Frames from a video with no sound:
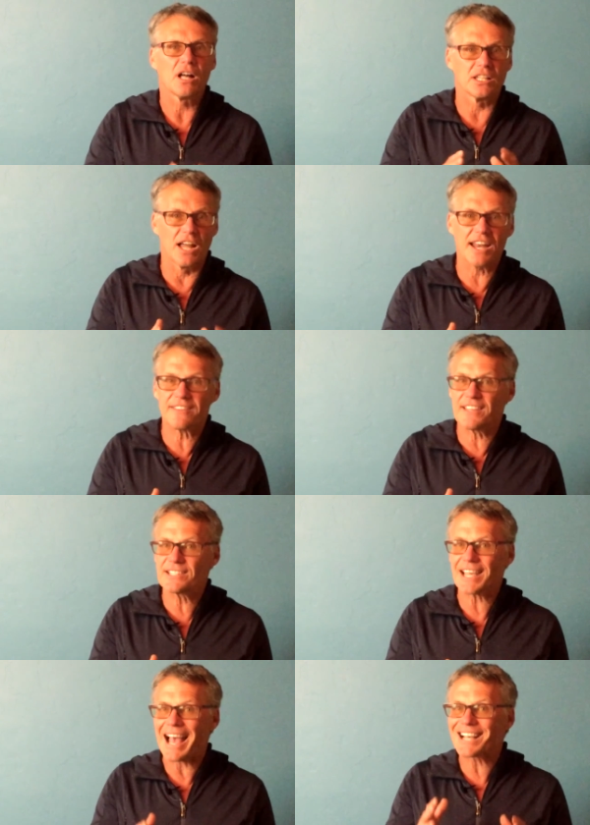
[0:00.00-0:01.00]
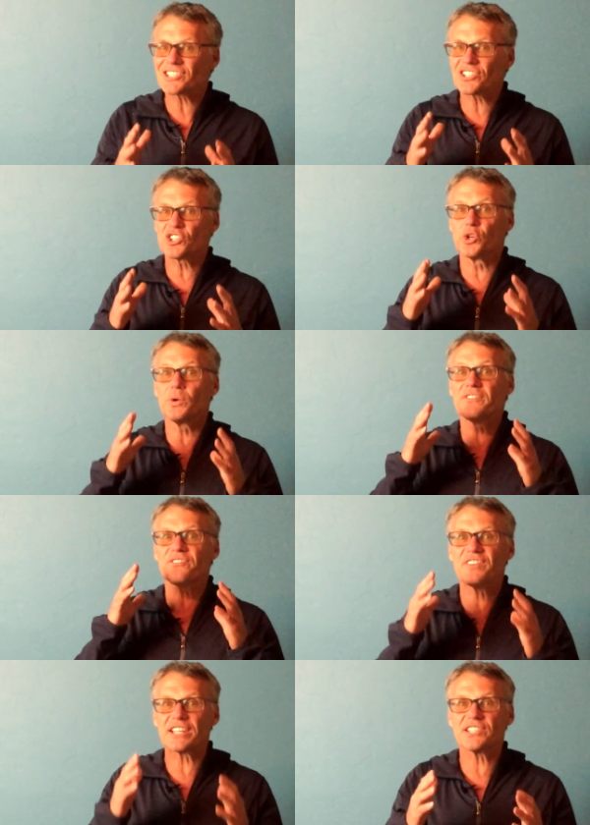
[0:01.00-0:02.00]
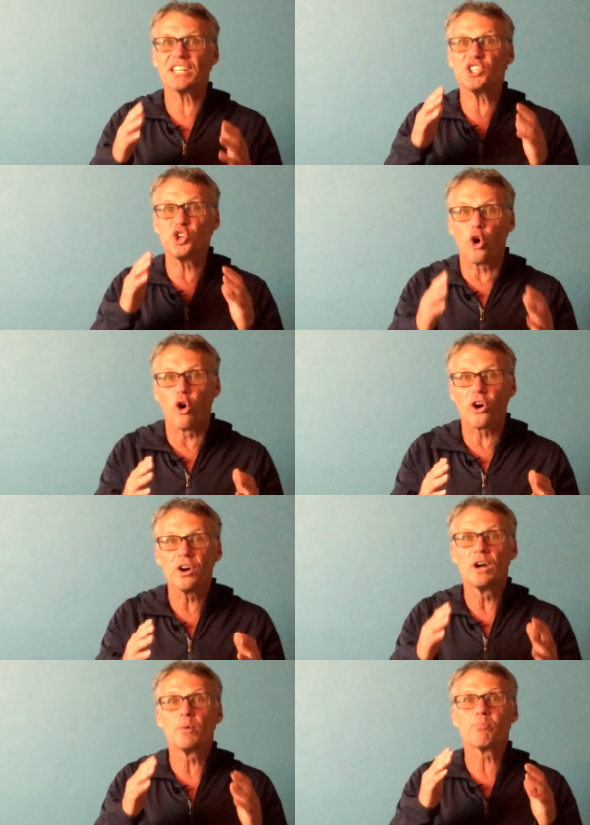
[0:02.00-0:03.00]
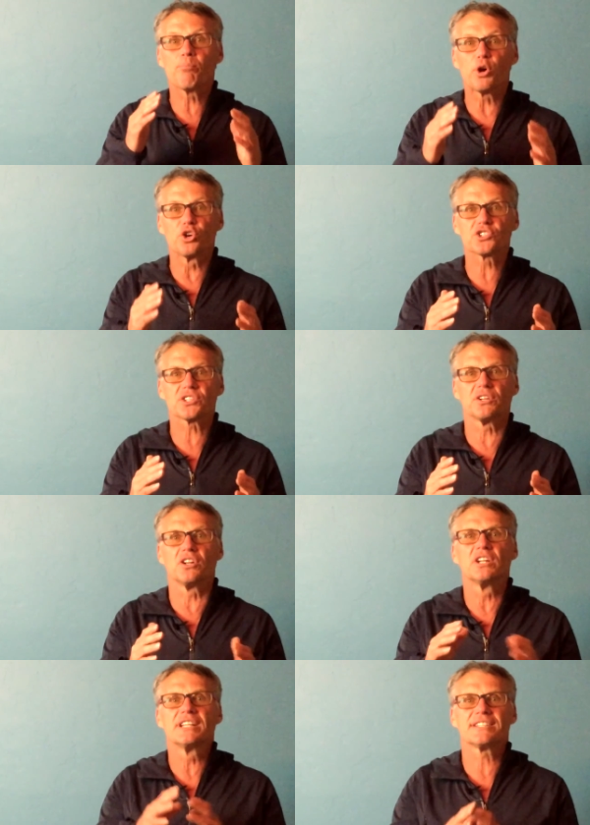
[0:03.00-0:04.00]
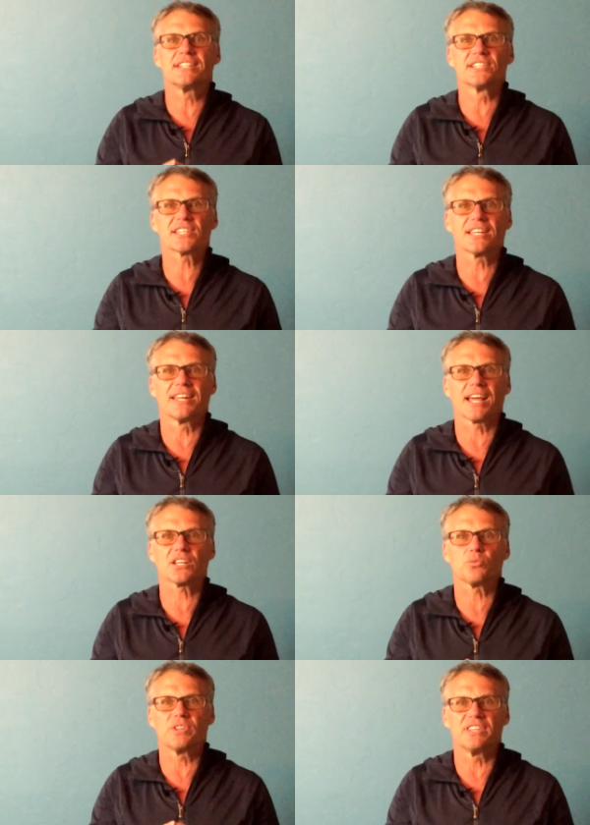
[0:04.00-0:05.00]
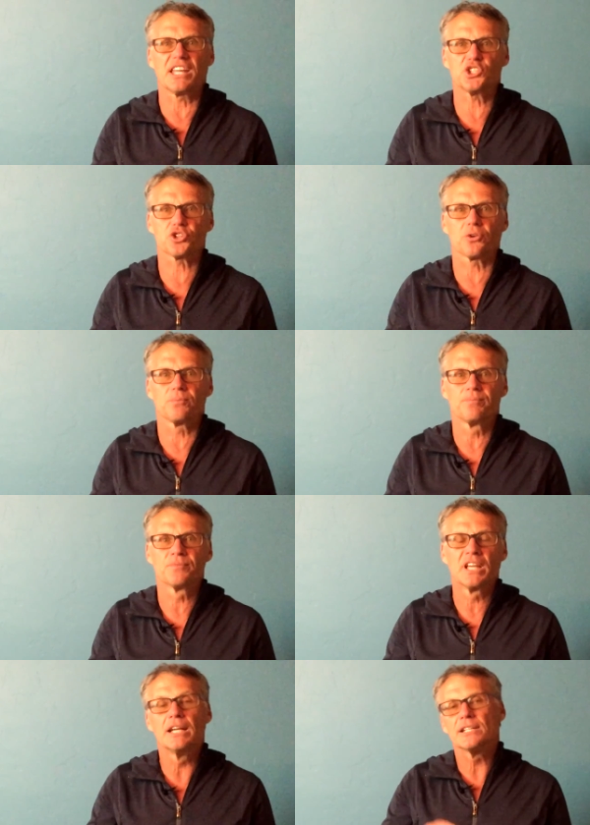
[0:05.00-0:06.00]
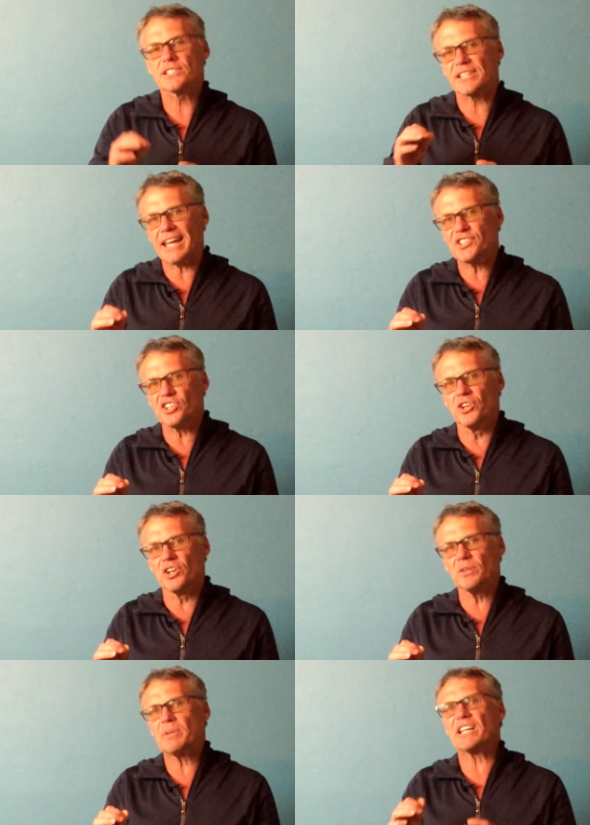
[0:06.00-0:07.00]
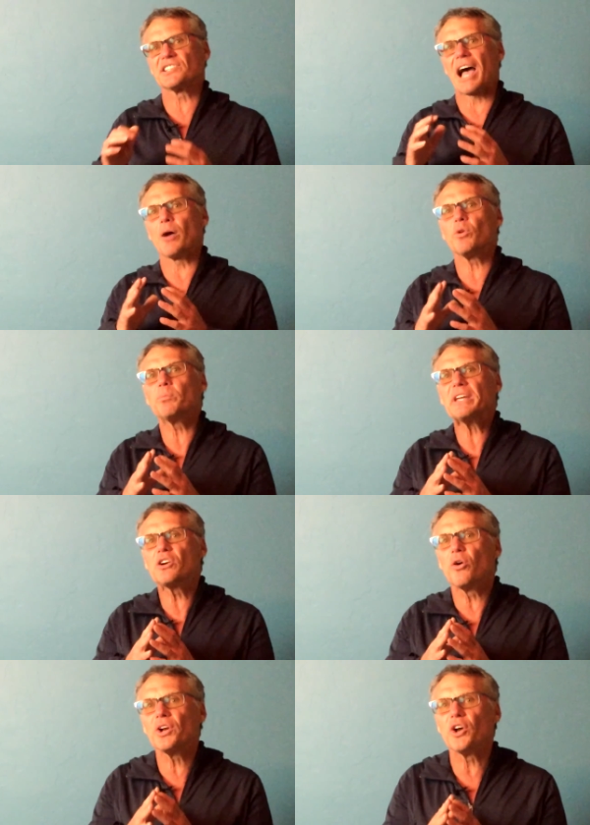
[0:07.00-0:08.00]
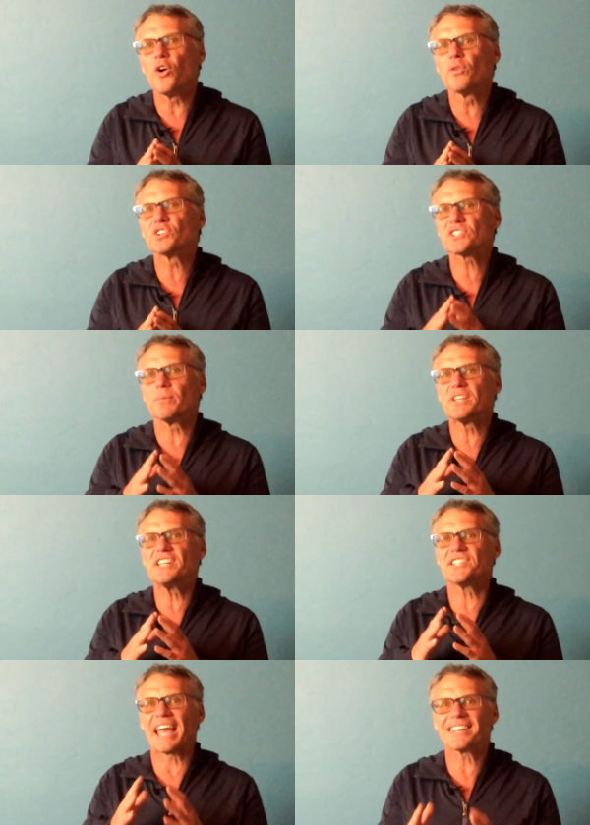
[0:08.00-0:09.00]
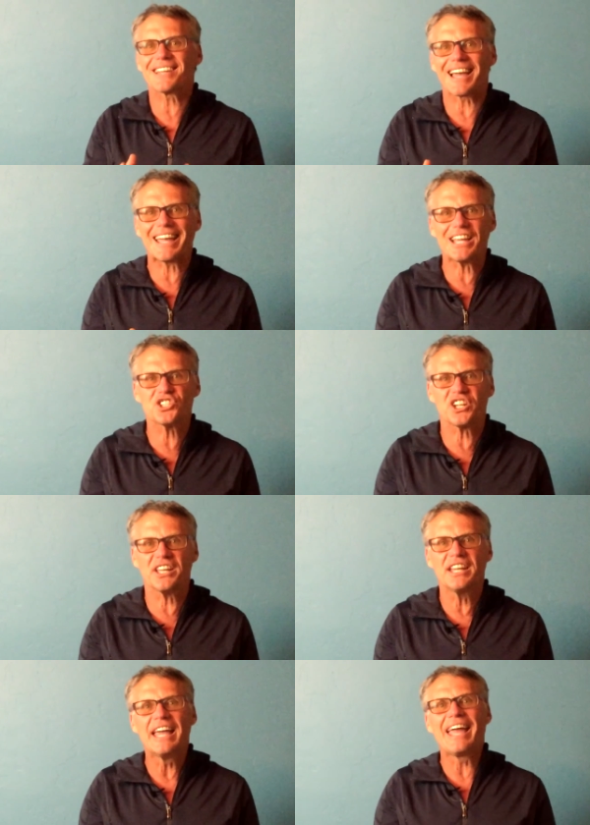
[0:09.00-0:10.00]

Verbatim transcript: A lot of this has to do with fixing your personal disconnect with nature. Stay tuned because I will be going over some of these anti-aging